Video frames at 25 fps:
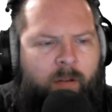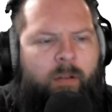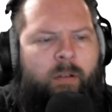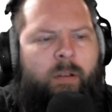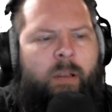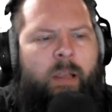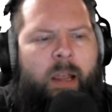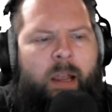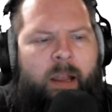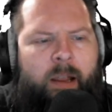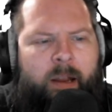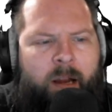
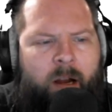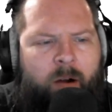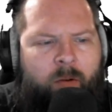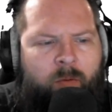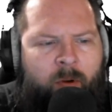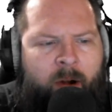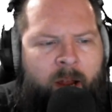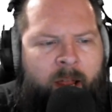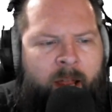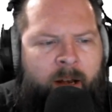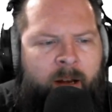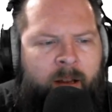Okay, I got
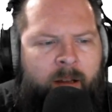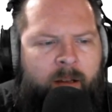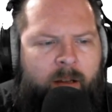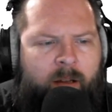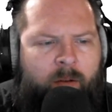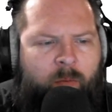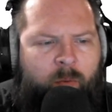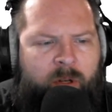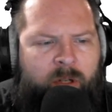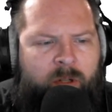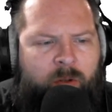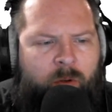red
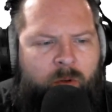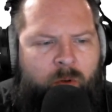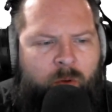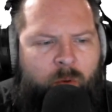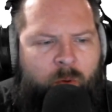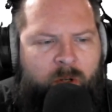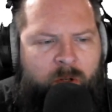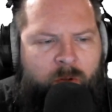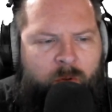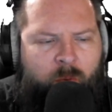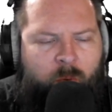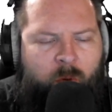and we
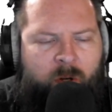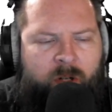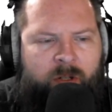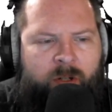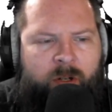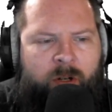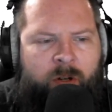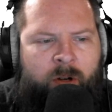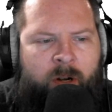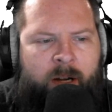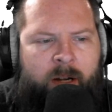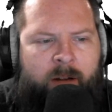switch
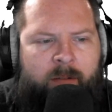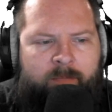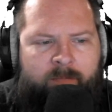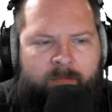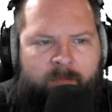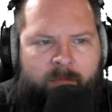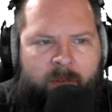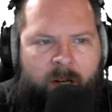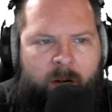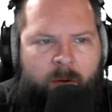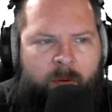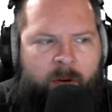to green.
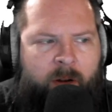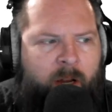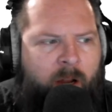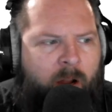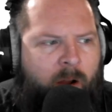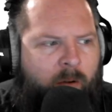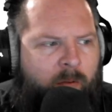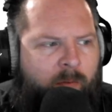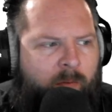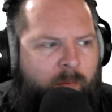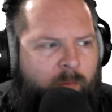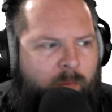There we
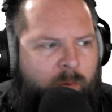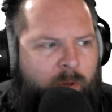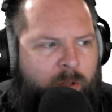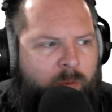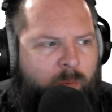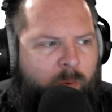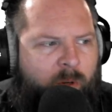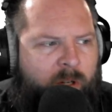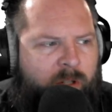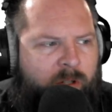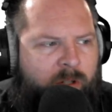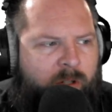go. We
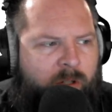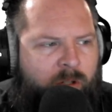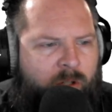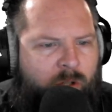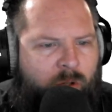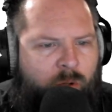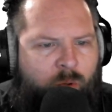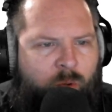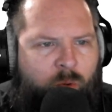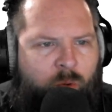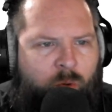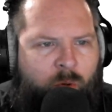switched
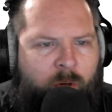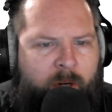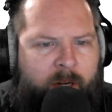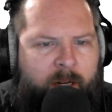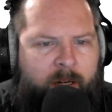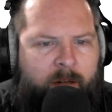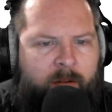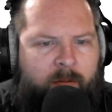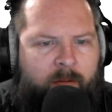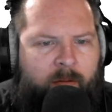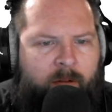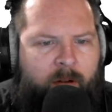to
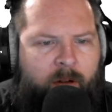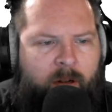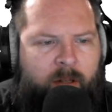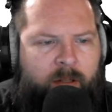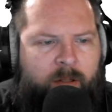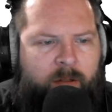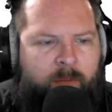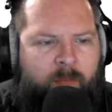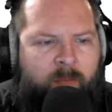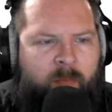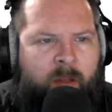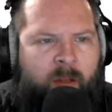green.
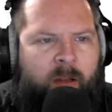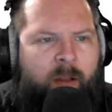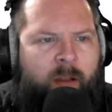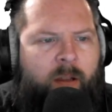Awesome.